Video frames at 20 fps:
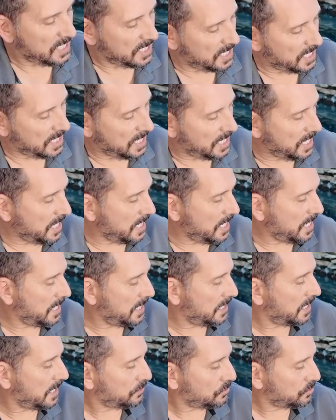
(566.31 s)
yeah,
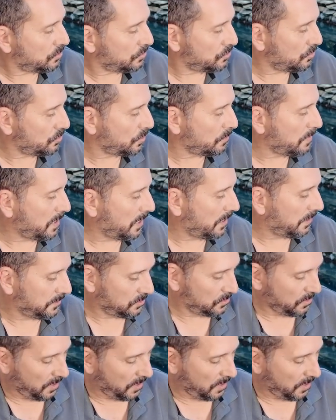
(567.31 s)
not so sure about it.